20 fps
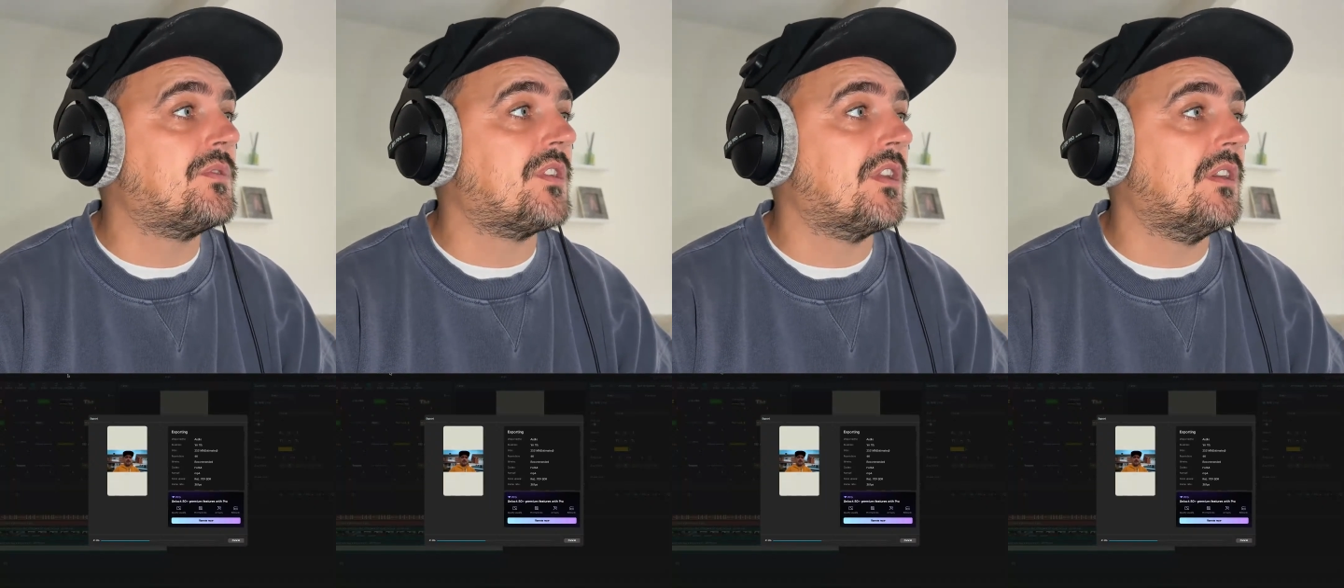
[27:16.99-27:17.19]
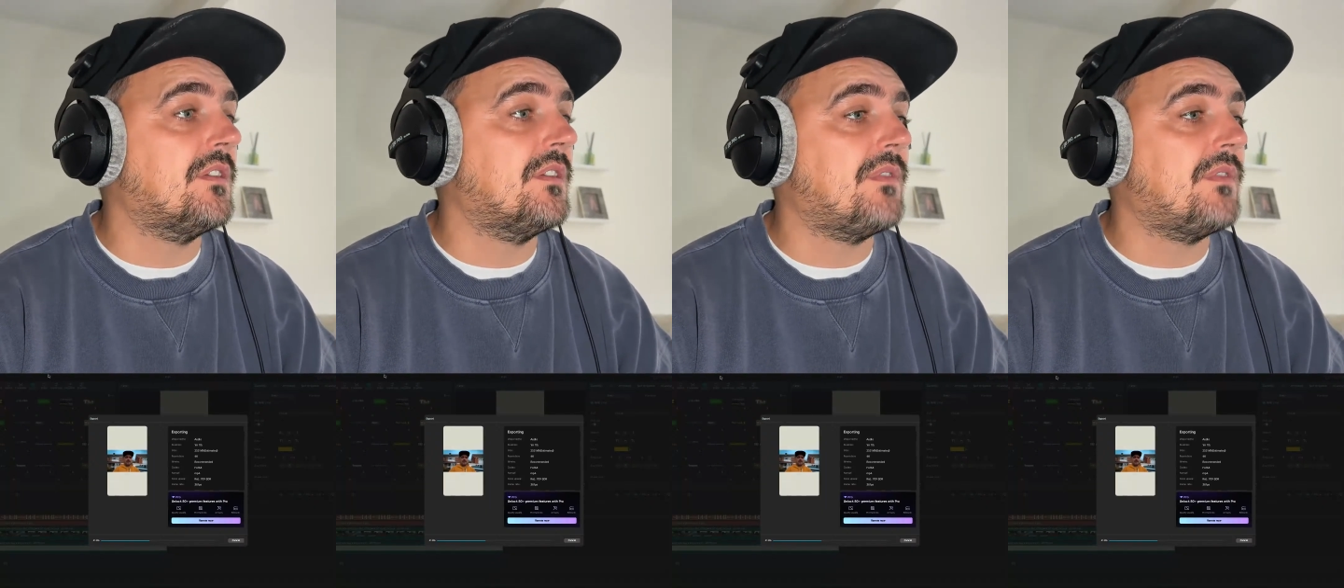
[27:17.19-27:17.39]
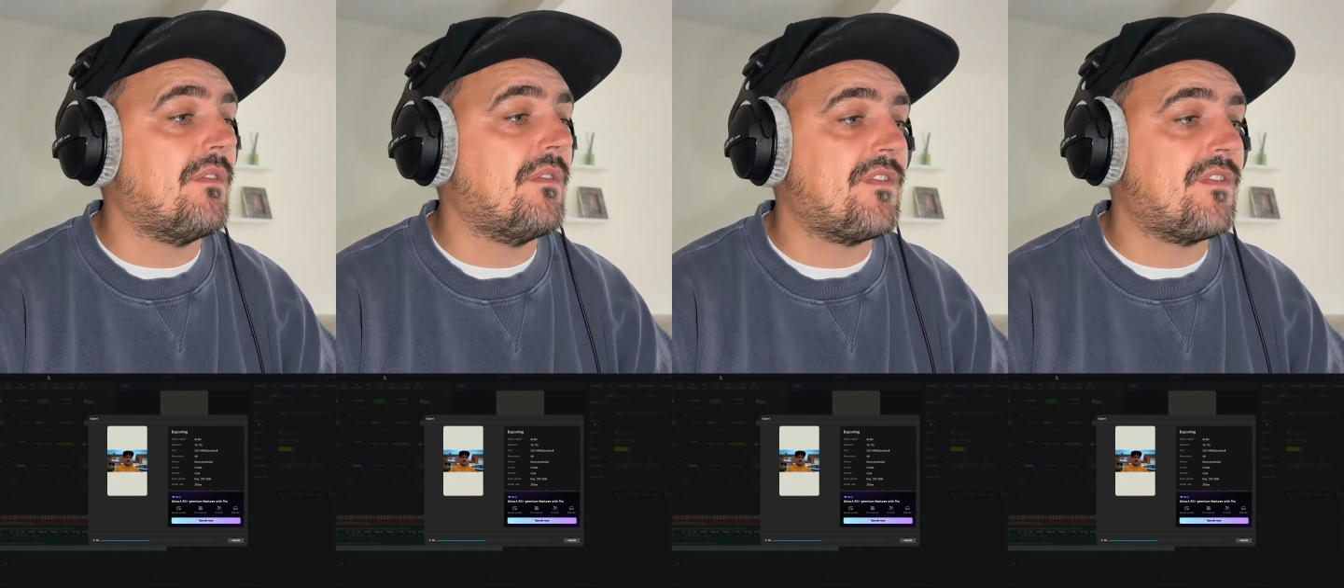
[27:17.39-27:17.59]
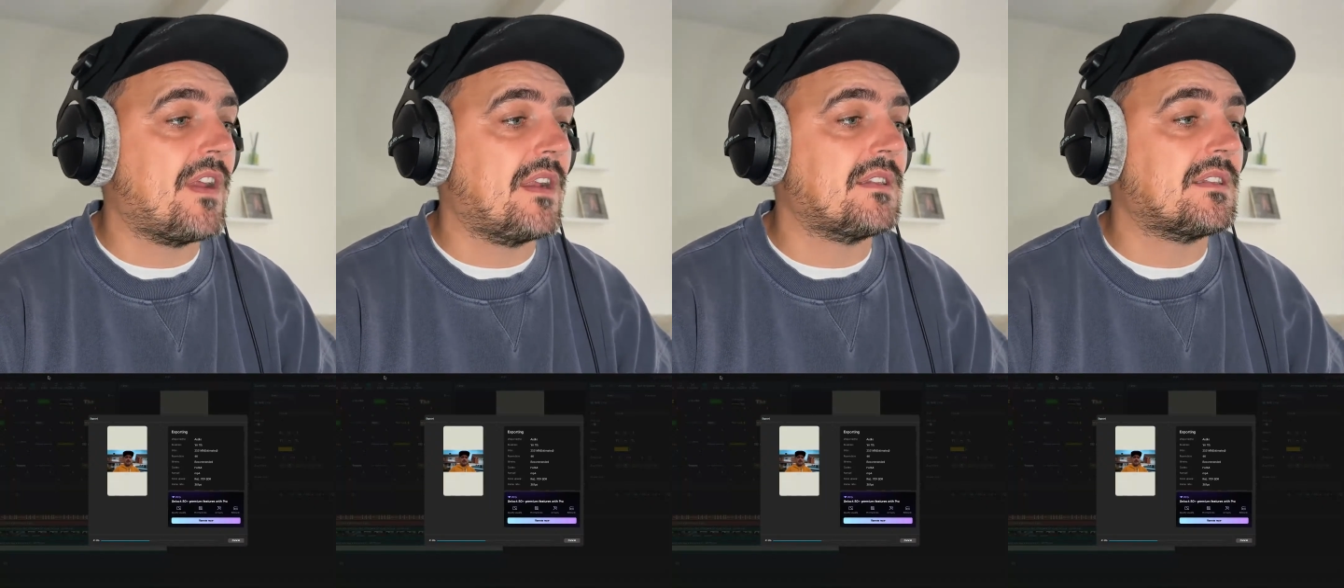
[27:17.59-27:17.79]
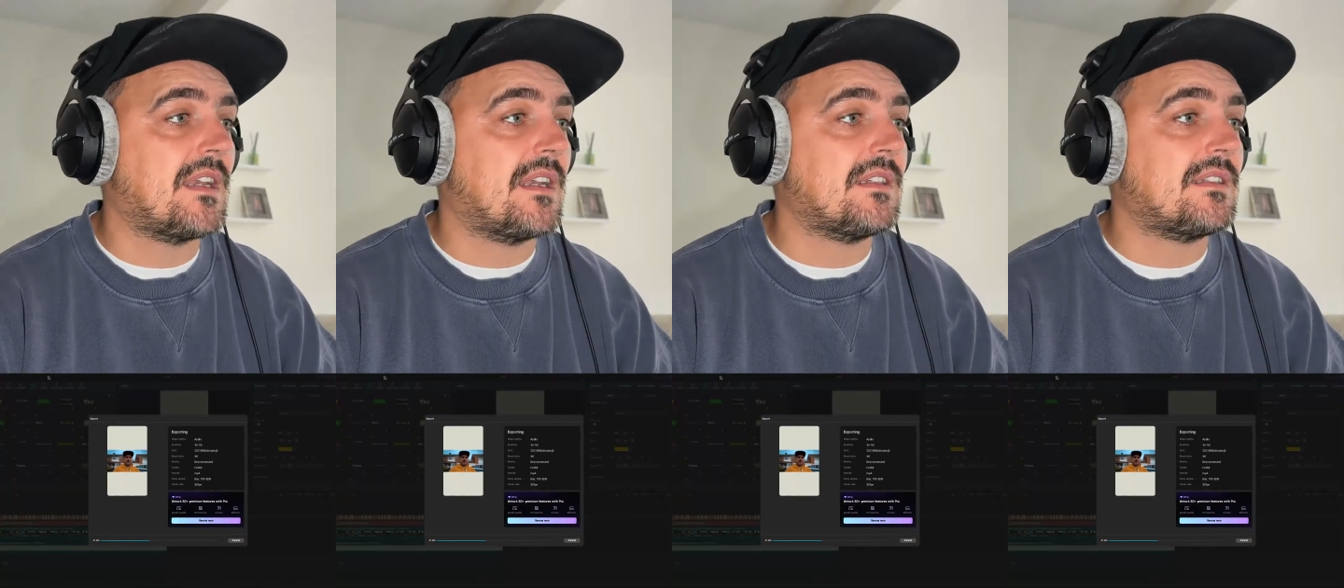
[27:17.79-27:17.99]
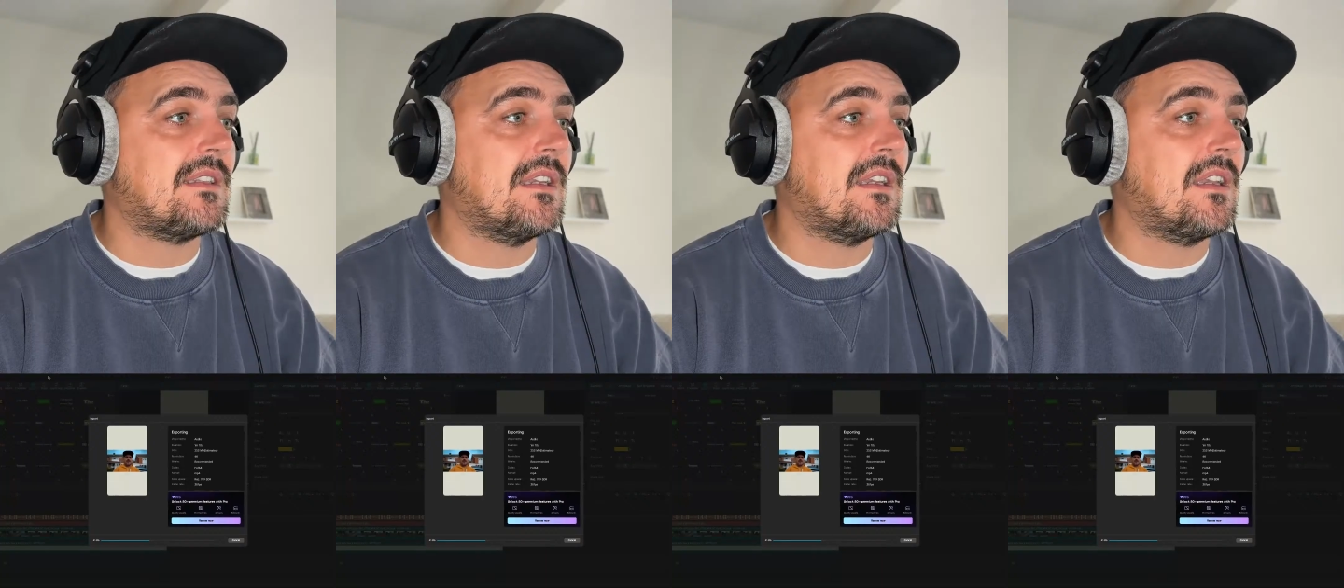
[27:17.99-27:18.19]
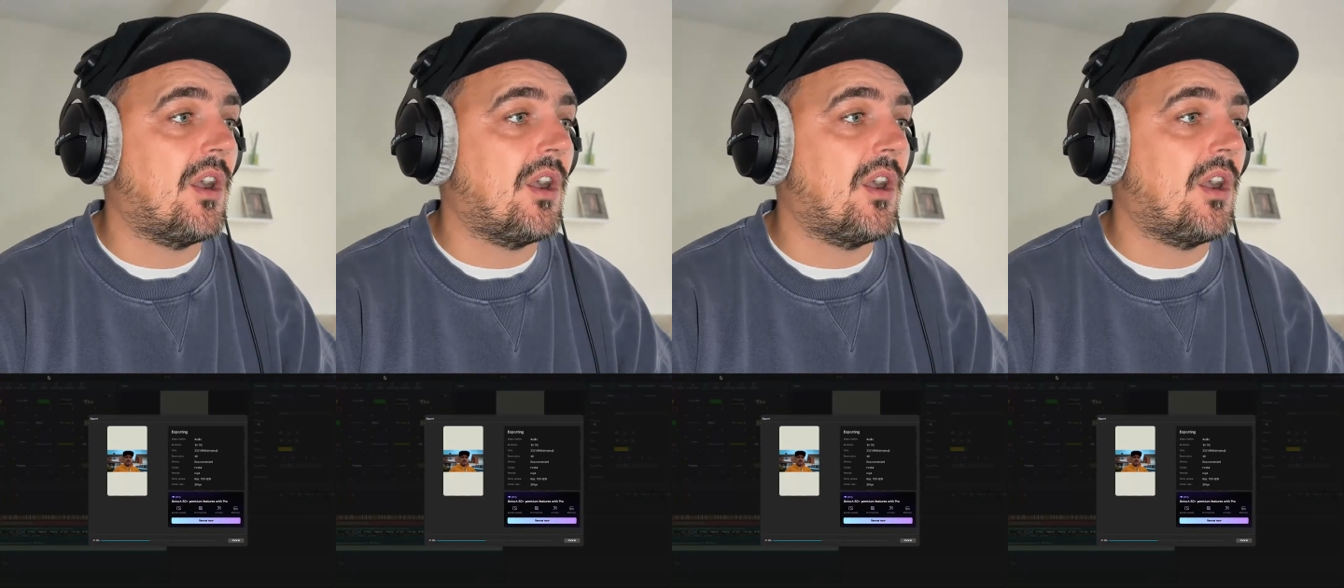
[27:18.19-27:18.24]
you, then fantastic.